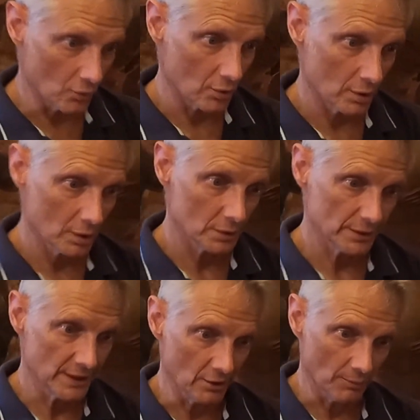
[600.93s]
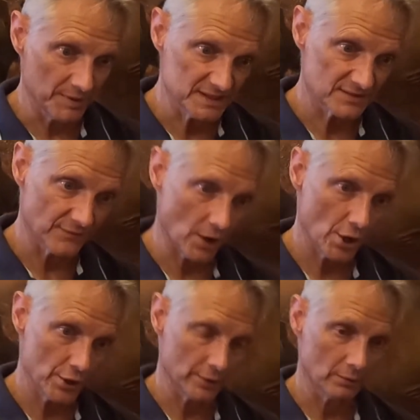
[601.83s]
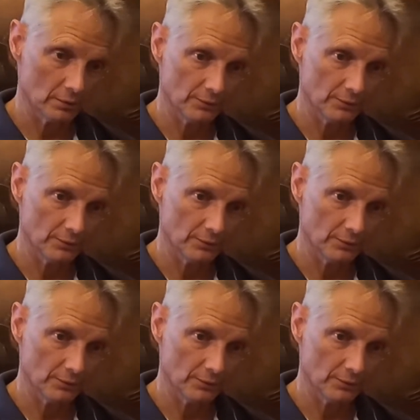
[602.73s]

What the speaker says: or, a piece of art,